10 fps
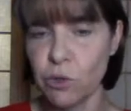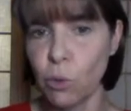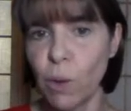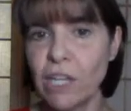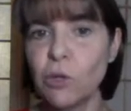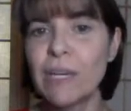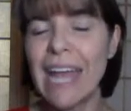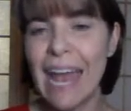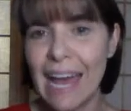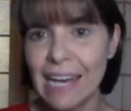So when you
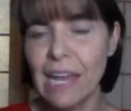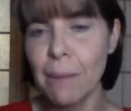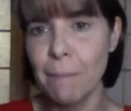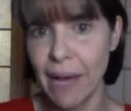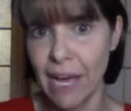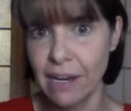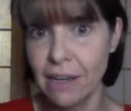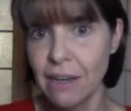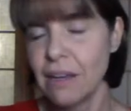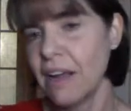can
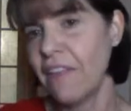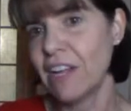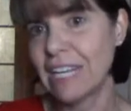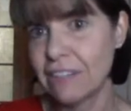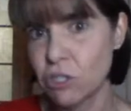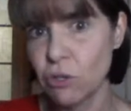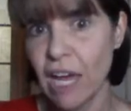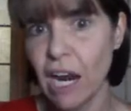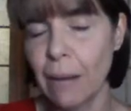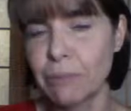embed, and that gives you
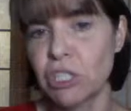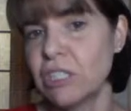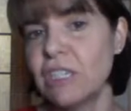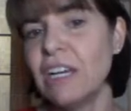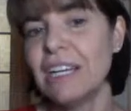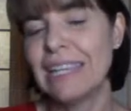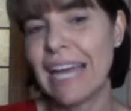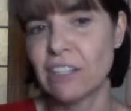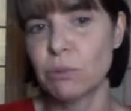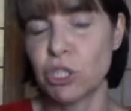that option,
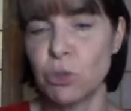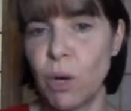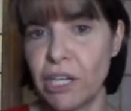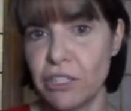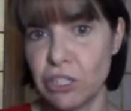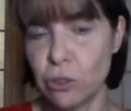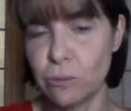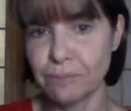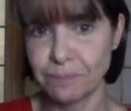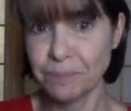that's what you want to do.